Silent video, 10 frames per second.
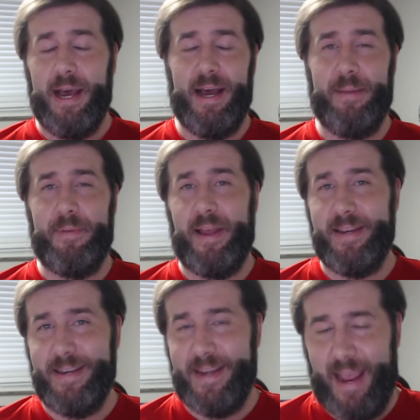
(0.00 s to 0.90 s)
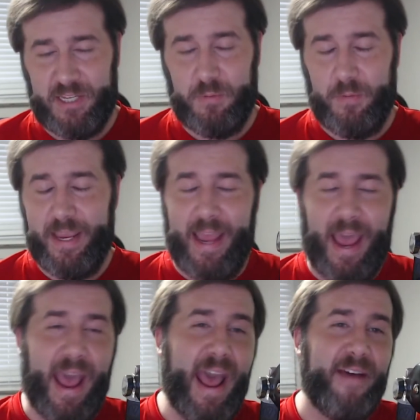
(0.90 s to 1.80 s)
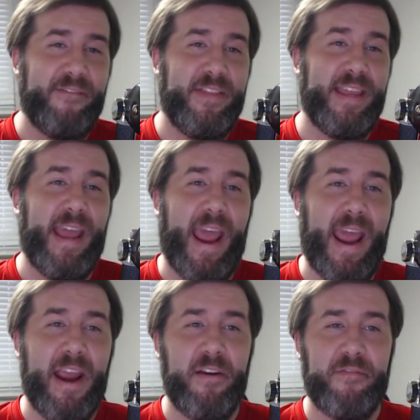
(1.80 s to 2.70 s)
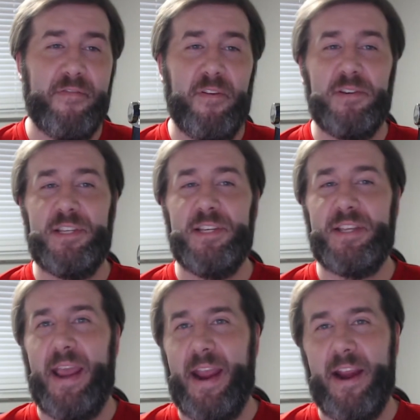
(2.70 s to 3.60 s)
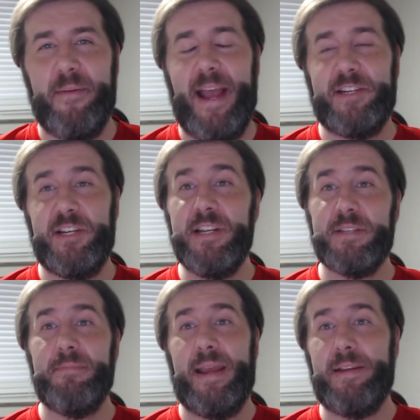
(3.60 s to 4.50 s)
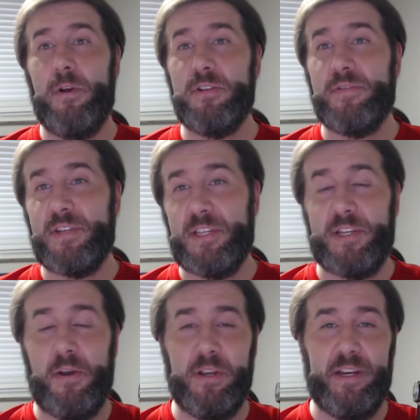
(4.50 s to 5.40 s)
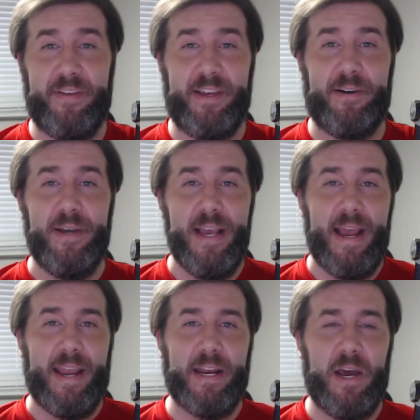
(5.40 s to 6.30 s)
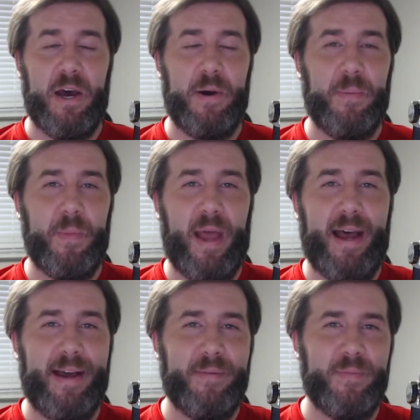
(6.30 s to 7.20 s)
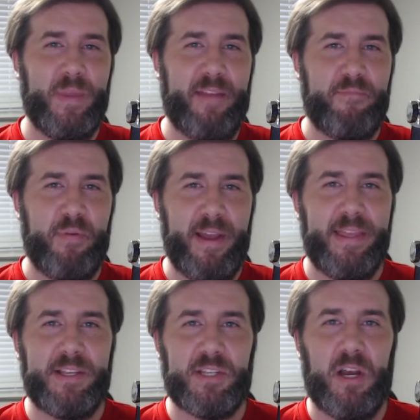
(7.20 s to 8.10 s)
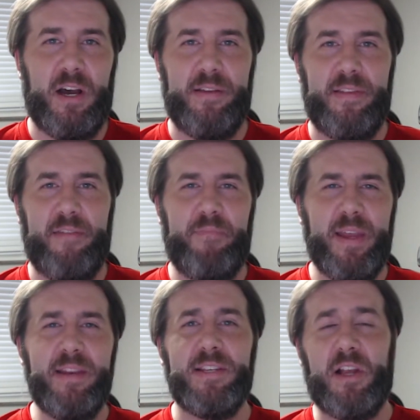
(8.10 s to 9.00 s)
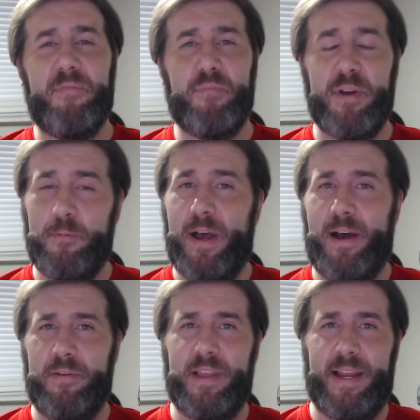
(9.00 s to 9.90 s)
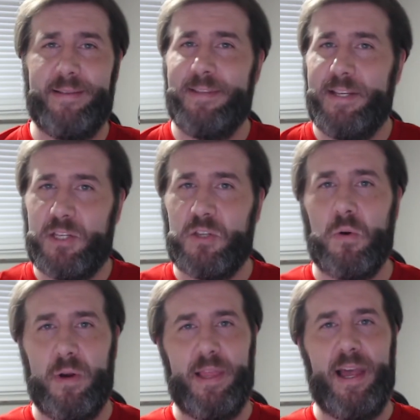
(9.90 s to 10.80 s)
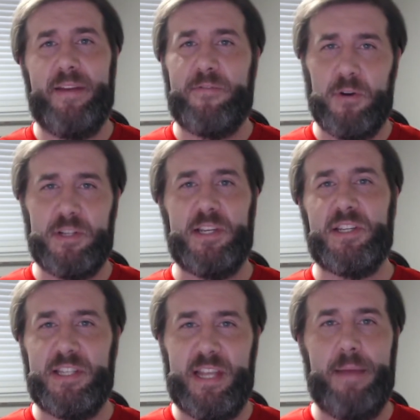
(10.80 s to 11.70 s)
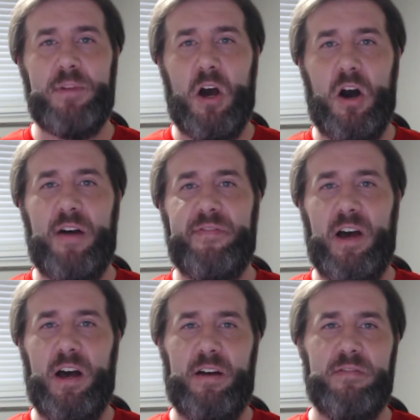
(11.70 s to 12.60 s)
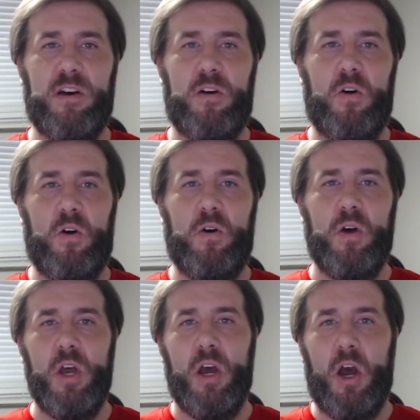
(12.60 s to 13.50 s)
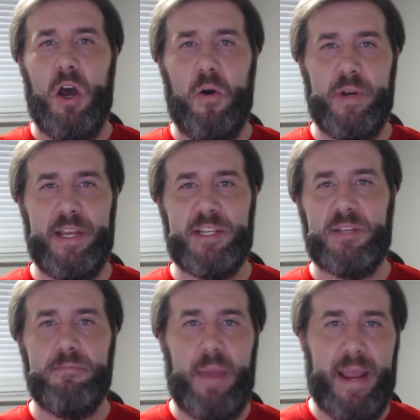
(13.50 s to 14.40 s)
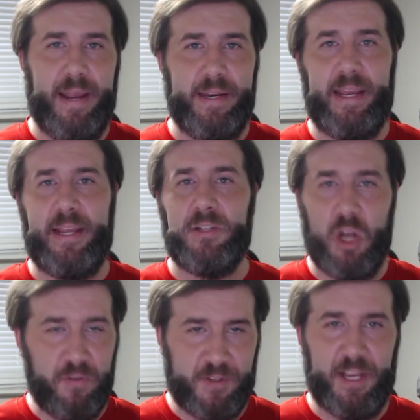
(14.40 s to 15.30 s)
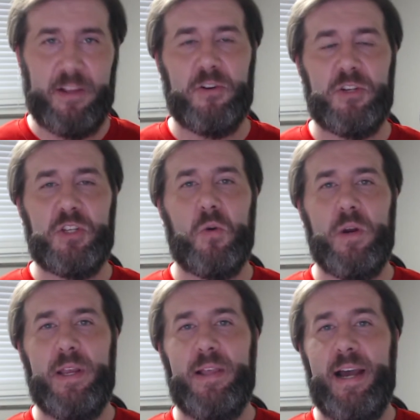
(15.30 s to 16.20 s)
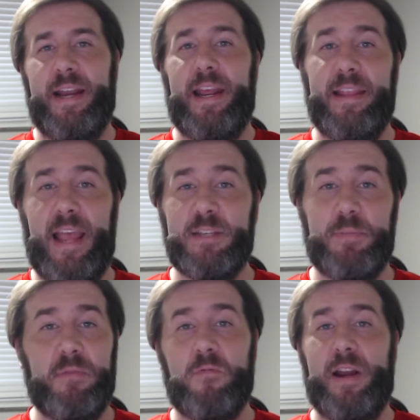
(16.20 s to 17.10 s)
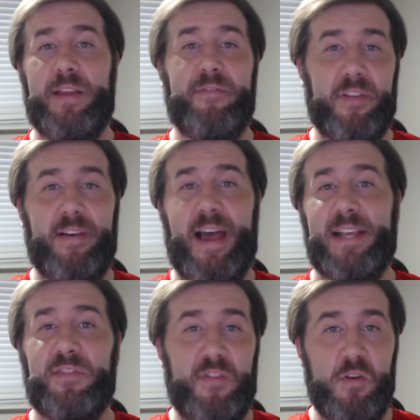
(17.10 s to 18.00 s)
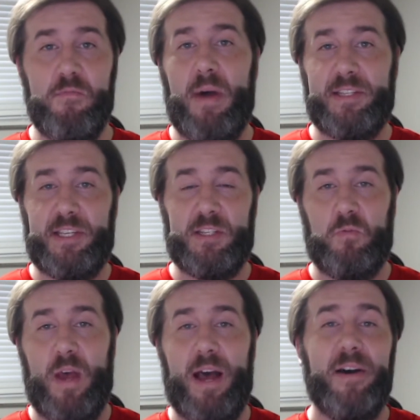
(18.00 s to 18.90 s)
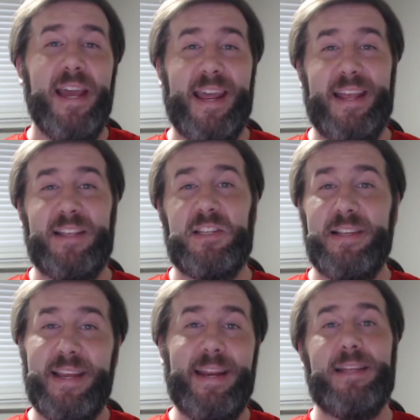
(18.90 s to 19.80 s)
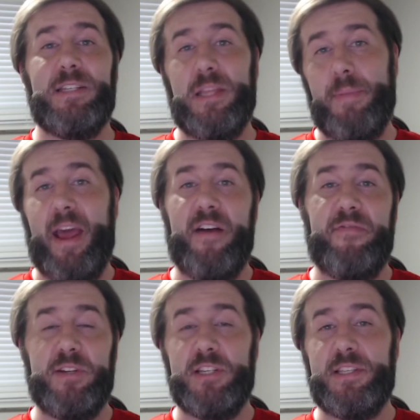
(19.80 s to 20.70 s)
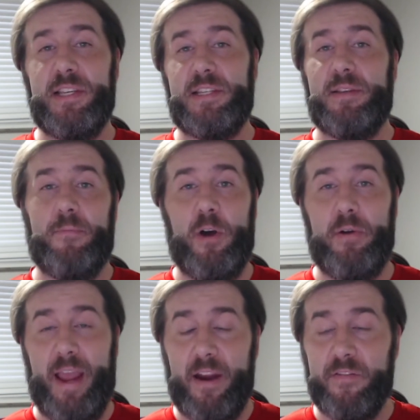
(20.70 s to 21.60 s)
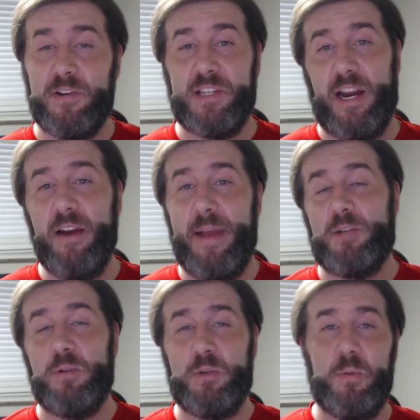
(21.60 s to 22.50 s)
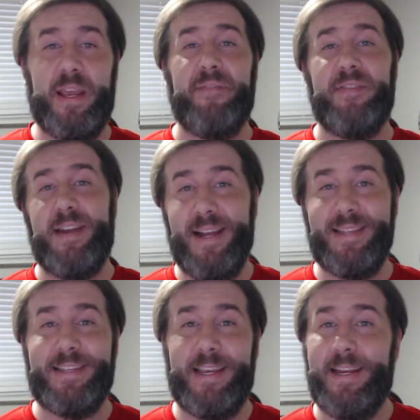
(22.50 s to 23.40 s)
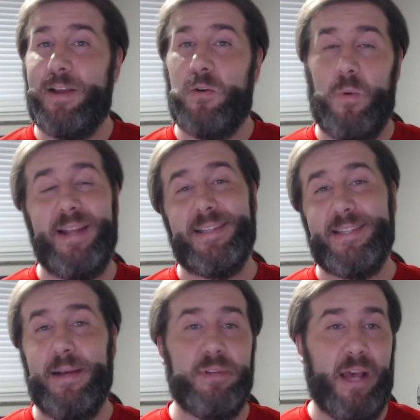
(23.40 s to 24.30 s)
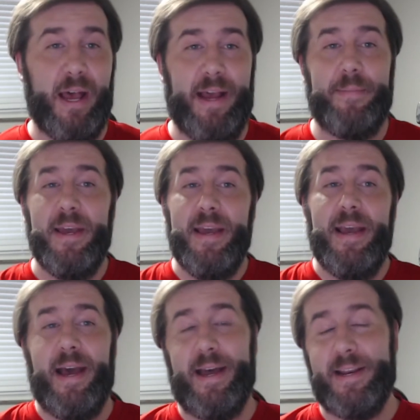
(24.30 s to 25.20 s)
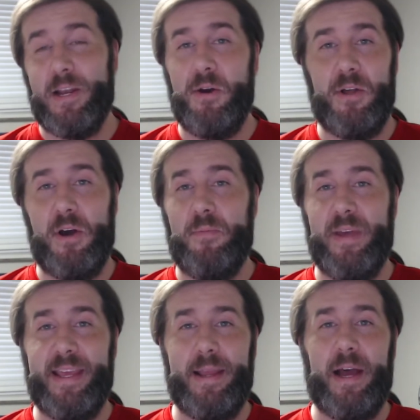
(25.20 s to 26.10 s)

Up next, we have the hair versus hair match. It is Mandy Rose versus Sonya Deville. You know, they've played this off. They've played this off pretty well. Like, this storyline, of course, is stemmed off of the whole Otis, Mandy, Dolph Ziggler storyline, and has been running for the last few months as well, and it's leading into the payoff, which is this, well, hair versus hair match, which we have not seen in quite some time to go along with it.